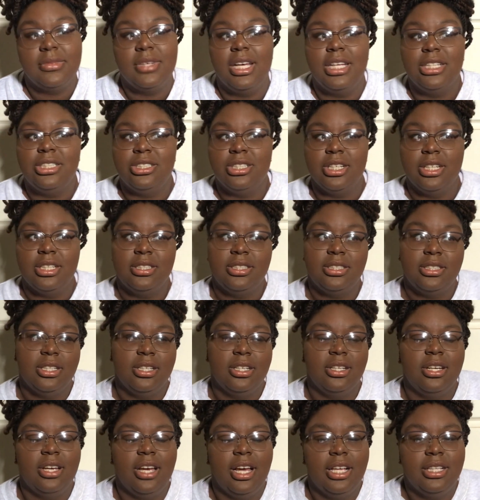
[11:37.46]
It's just,
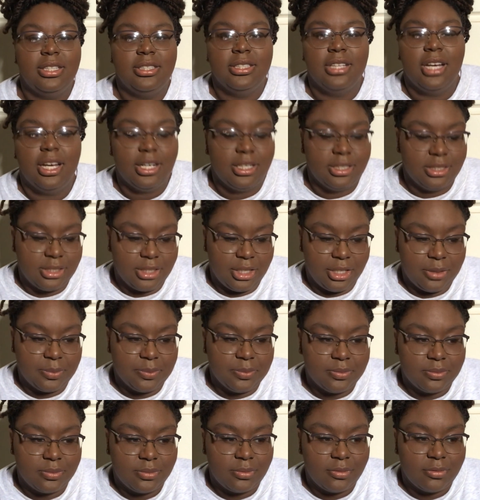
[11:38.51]
it's honestly,
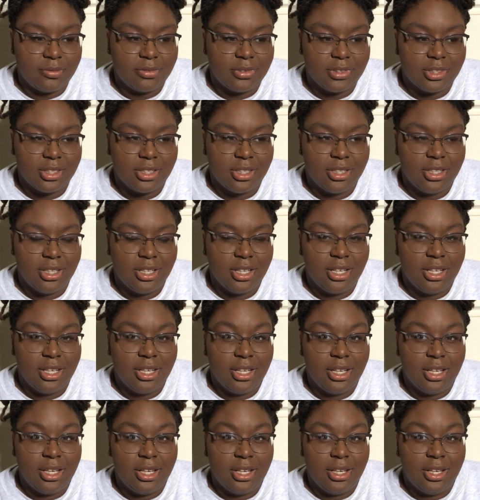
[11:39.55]

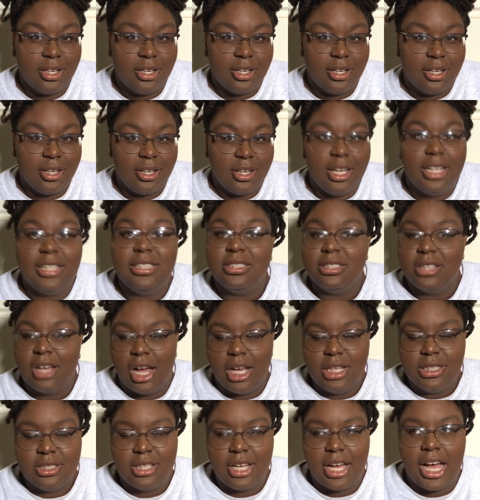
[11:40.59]
it's
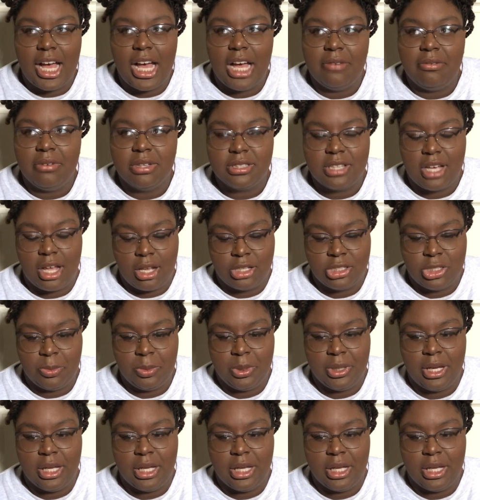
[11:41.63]
nice to have a scholarship,